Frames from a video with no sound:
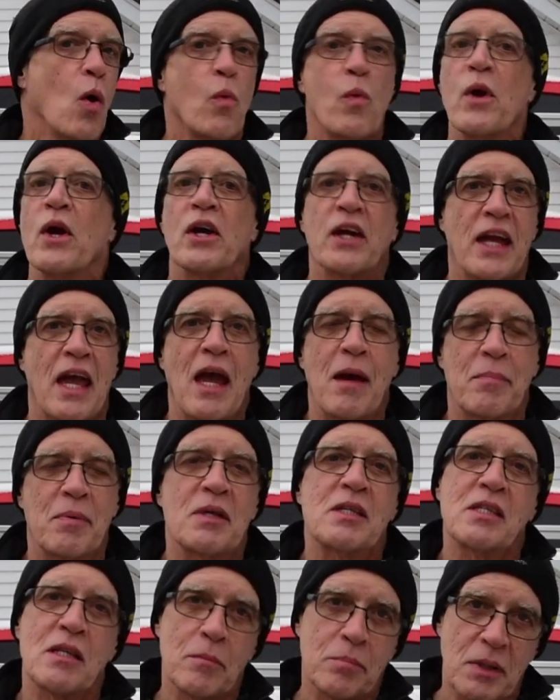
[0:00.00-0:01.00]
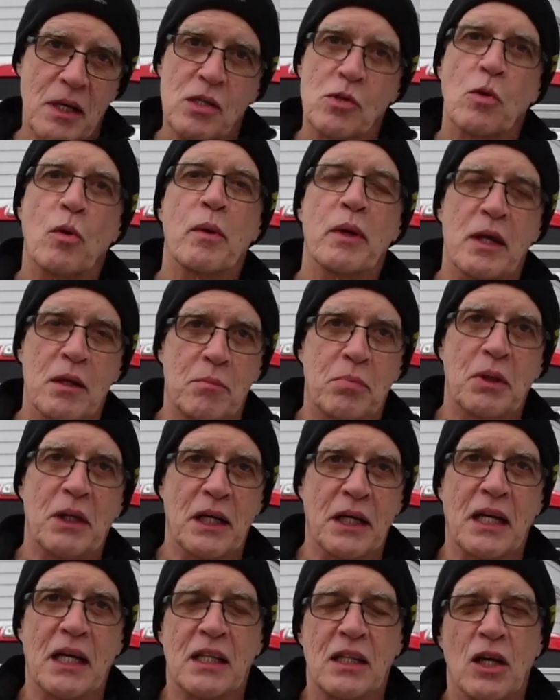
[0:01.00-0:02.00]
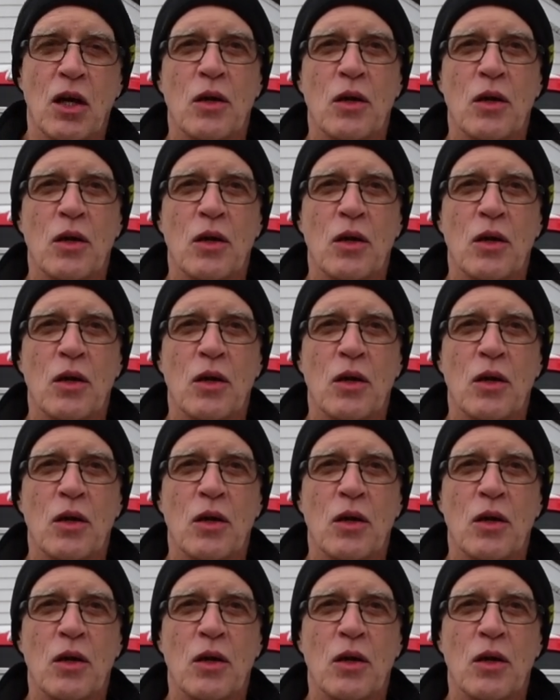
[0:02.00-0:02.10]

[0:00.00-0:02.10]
we are camping someplace where we can plug in.